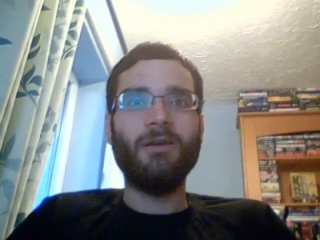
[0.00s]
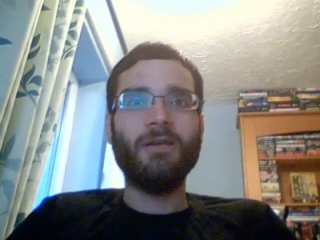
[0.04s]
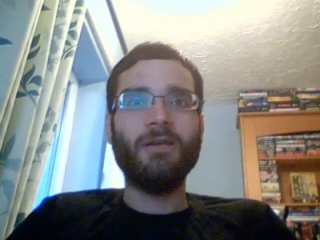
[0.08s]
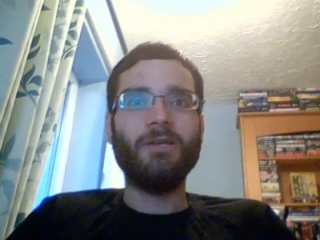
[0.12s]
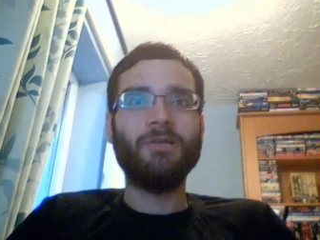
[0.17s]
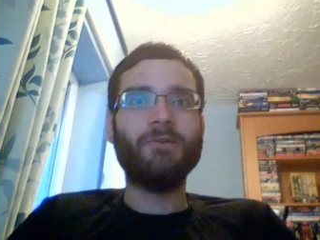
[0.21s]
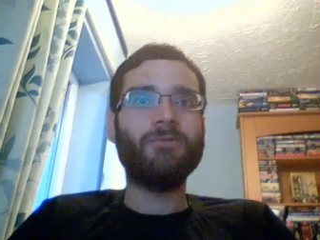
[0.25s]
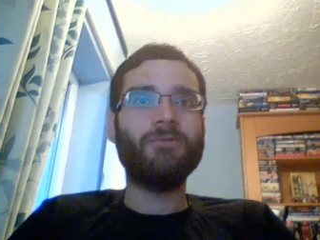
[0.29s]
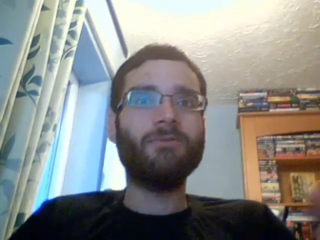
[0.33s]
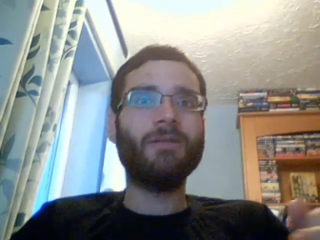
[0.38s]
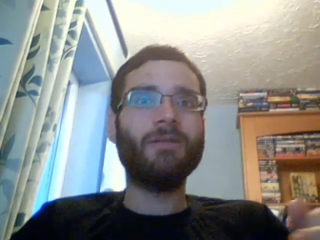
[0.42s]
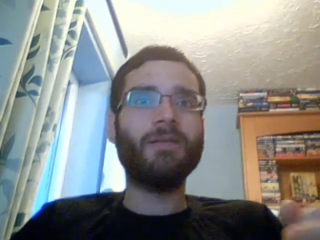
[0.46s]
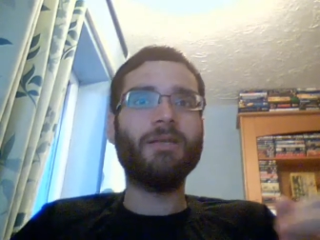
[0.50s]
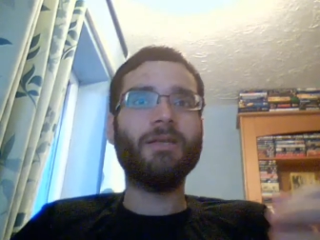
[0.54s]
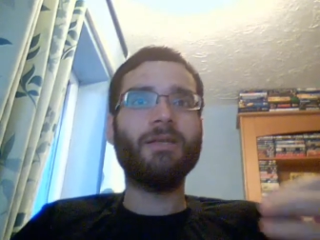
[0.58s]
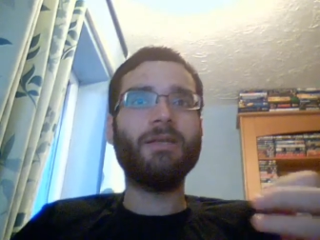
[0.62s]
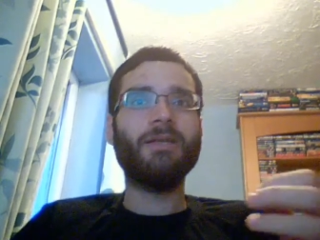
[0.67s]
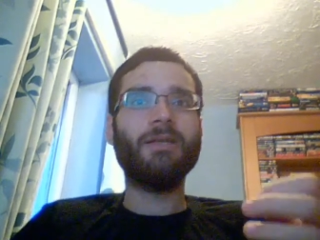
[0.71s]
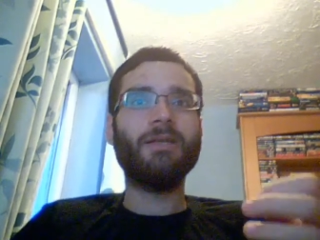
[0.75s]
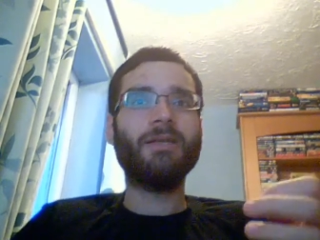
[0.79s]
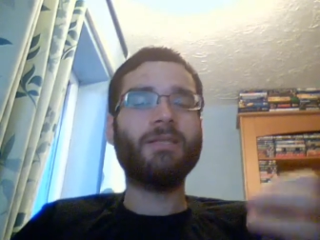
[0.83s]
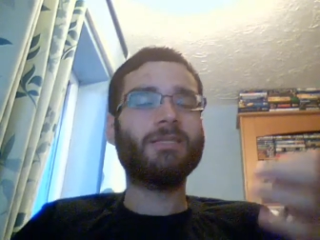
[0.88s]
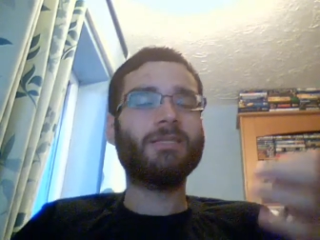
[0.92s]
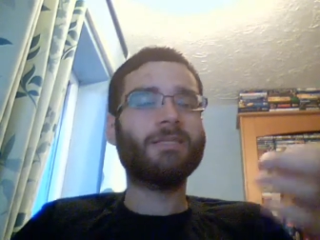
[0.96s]
you know,
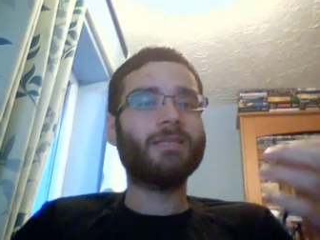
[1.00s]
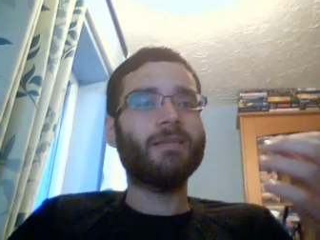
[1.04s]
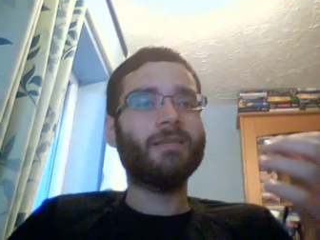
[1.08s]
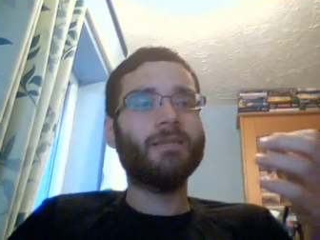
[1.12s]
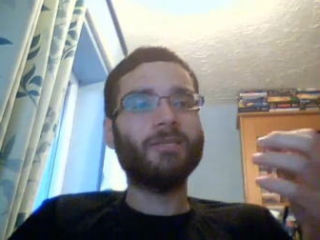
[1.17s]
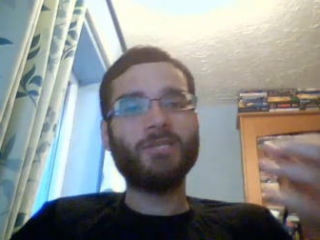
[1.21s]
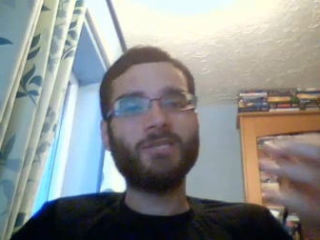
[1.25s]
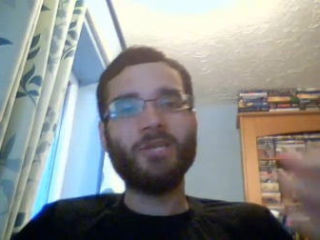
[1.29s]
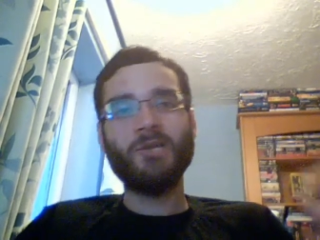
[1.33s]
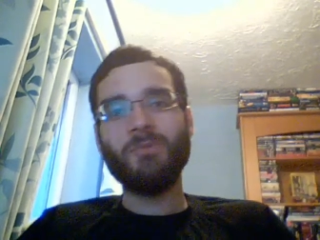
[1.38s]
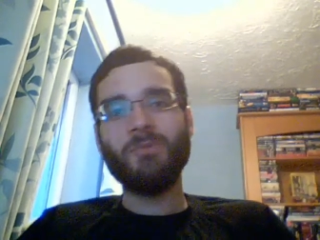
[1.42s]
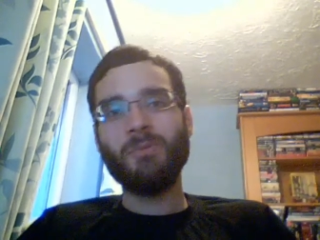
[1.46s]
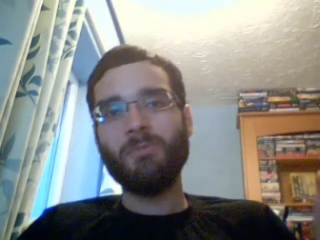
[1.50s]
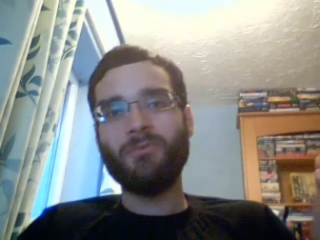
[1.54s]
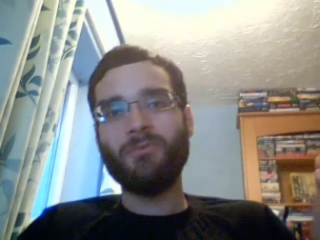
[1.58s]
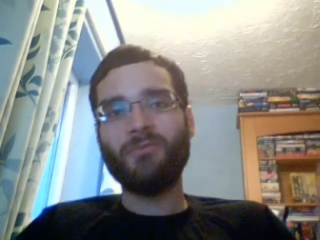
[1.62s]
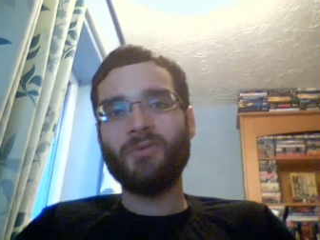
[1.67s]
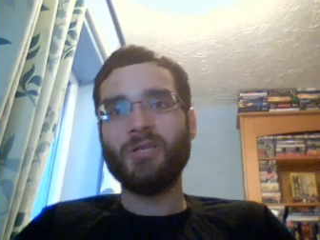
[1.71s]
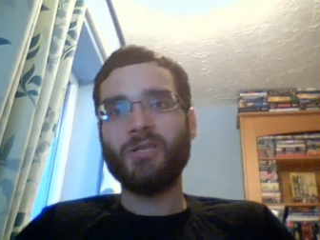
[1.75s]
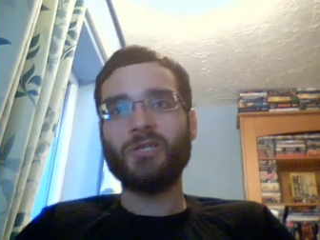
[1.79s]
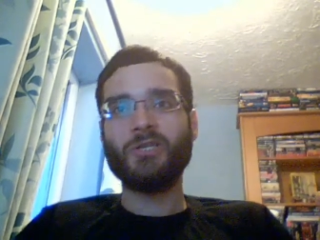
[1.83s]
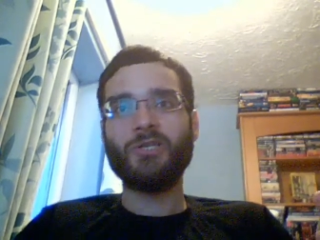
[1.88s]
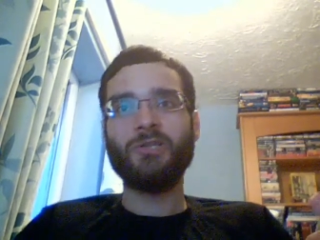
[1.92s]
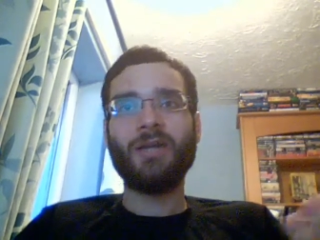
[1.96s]
it's a legitimate
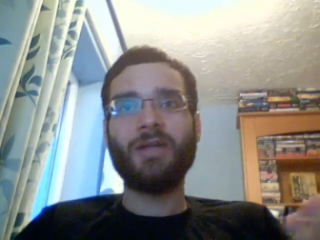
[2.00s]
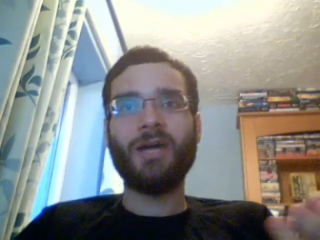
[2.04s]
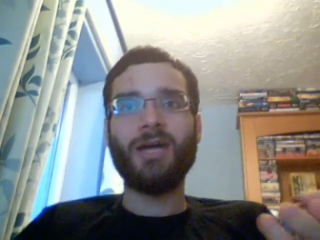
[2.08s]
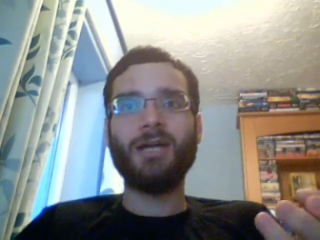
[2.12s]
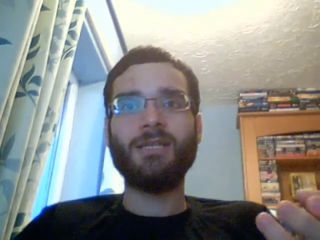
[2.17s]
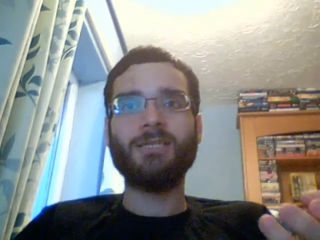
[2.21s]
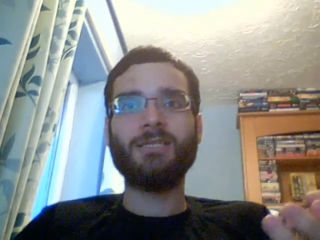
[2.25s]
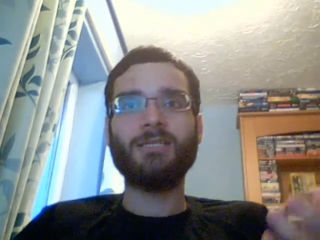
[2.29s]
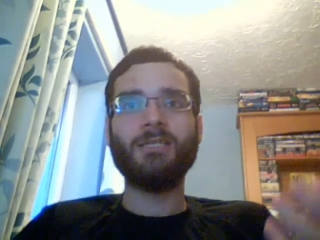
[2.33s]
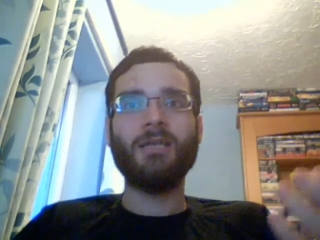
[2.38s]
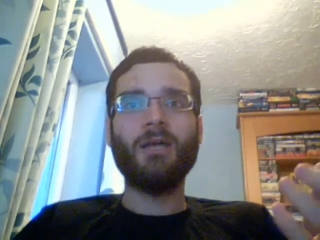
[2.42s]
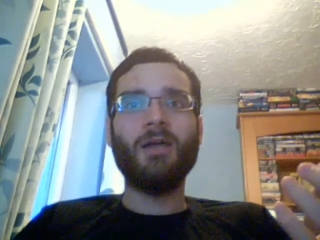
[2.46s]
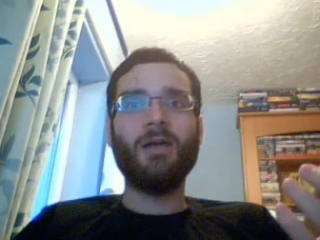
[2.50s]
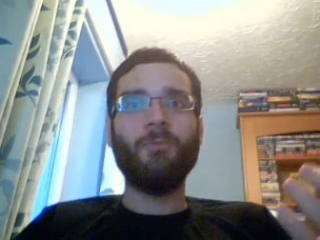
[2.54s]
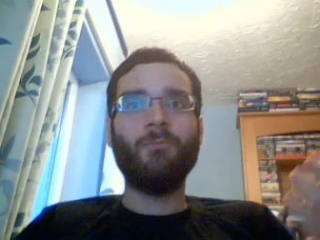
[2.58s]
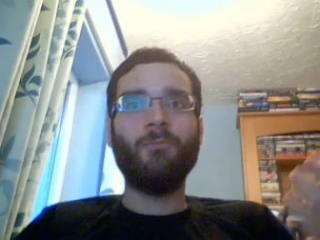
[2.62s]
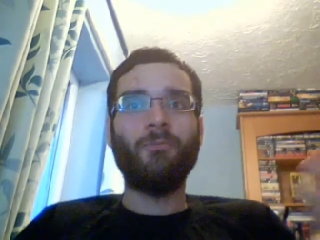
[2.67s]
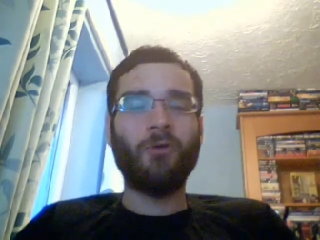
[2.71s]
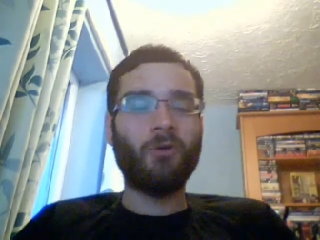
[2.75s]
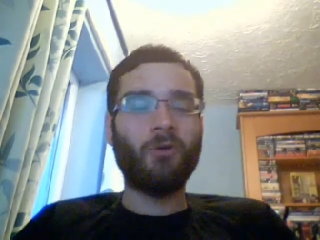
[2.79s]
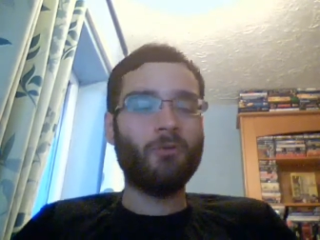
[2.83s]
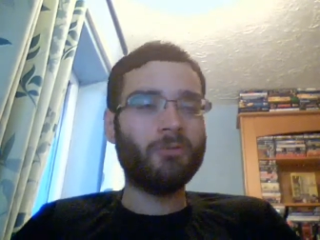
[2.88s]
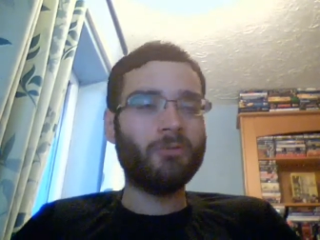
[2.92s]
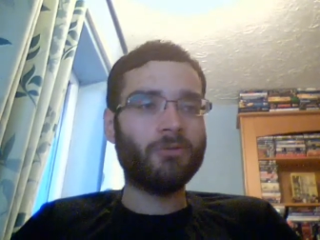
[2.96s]
profession that has
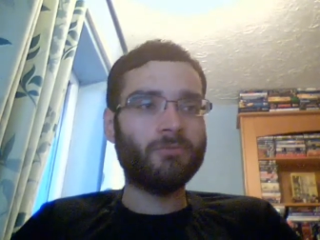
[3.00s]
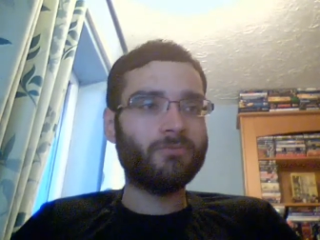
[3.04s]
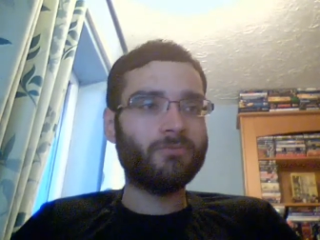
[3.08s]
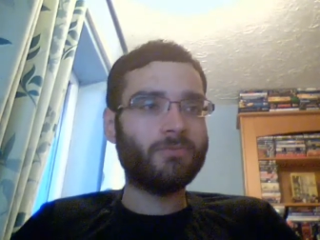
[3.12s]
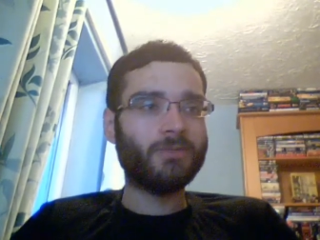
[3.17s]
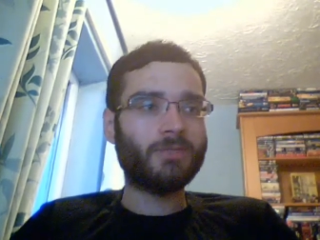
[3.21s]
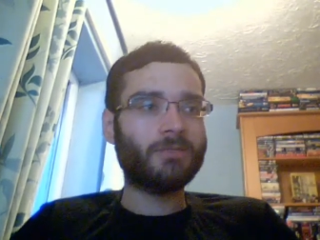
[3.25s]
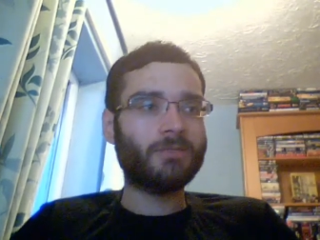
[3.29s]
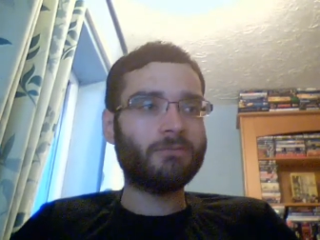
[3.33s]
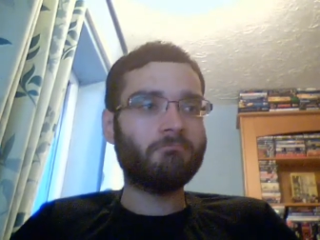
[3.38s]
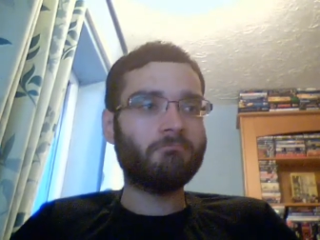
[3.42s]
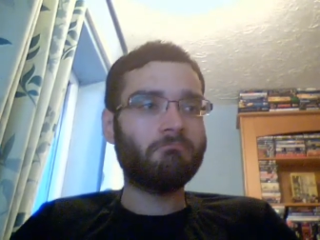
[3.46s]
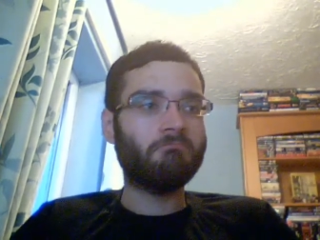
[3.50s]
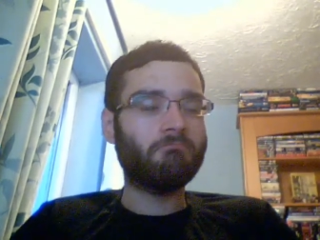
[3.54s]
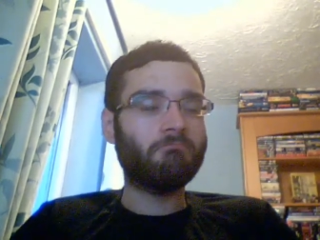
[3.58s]
problems